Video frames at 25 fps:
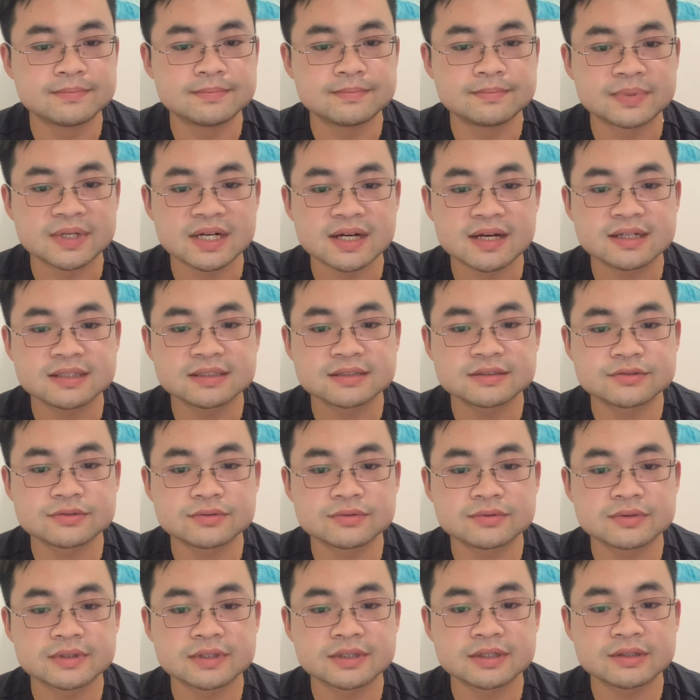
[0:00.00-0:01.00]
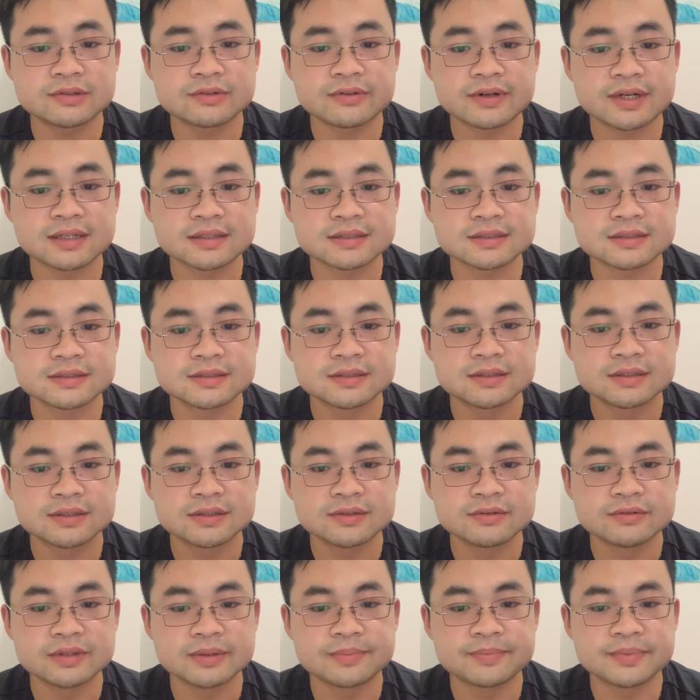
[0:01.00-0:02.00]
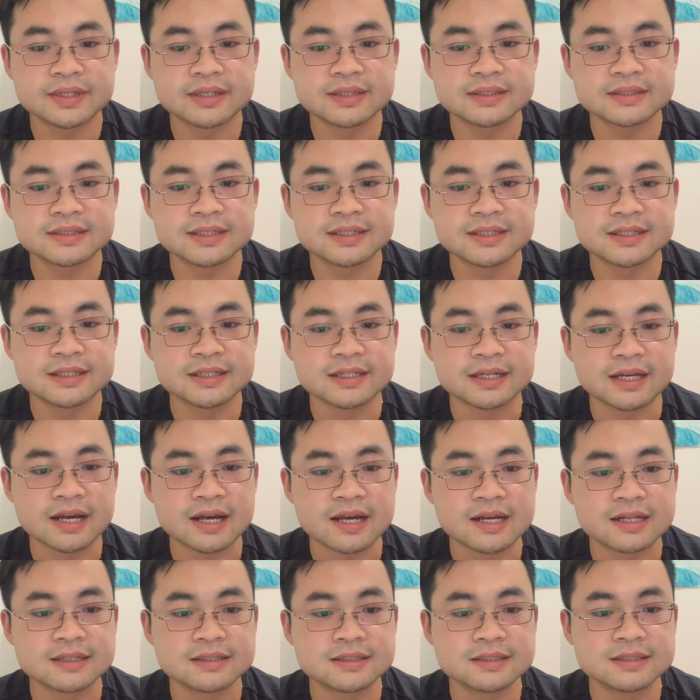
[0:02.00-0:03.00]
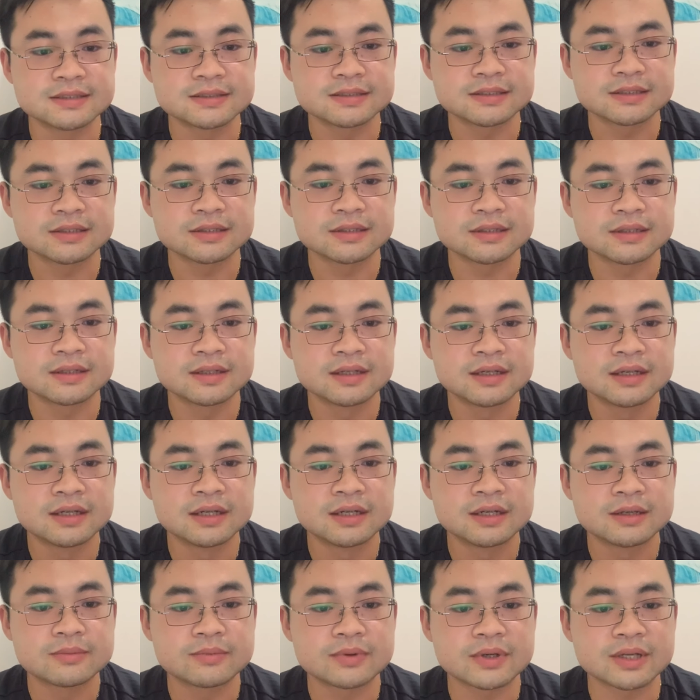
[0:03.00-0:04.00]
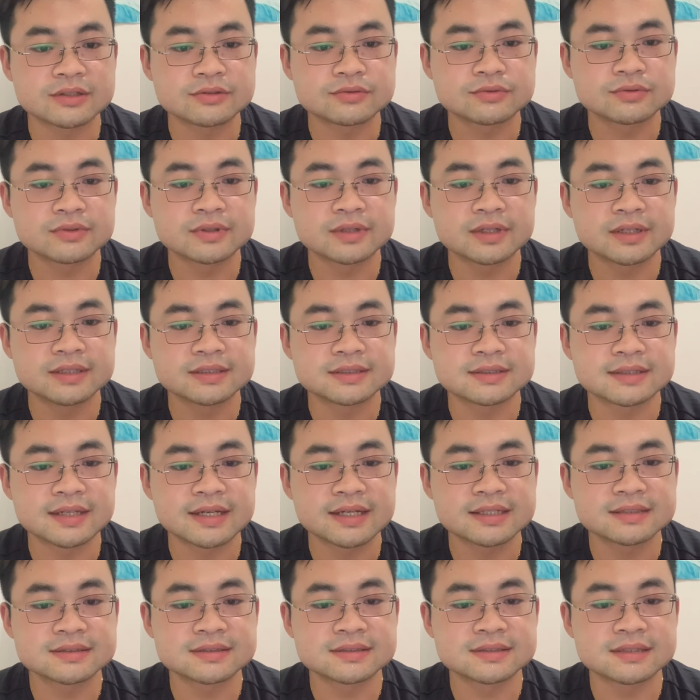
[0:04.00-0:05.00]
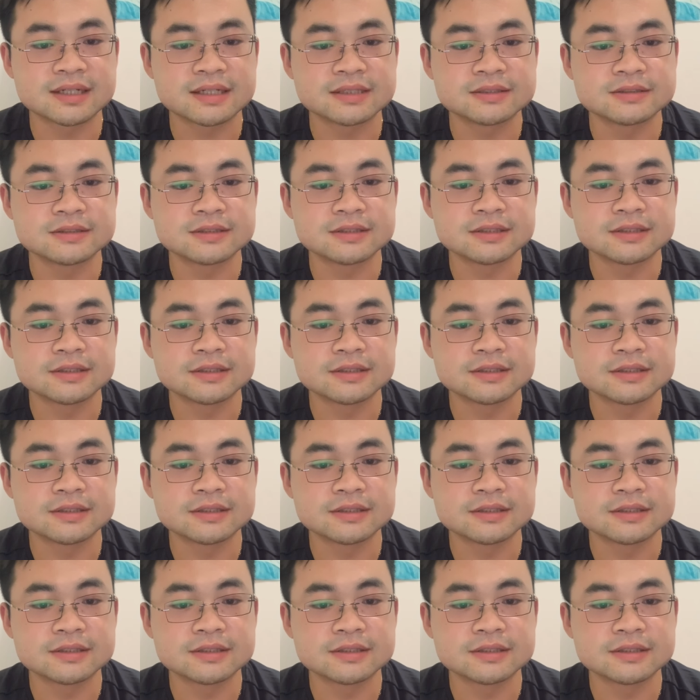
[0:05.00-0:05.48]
blood sugar rises rapidly, and the blood sugar is less than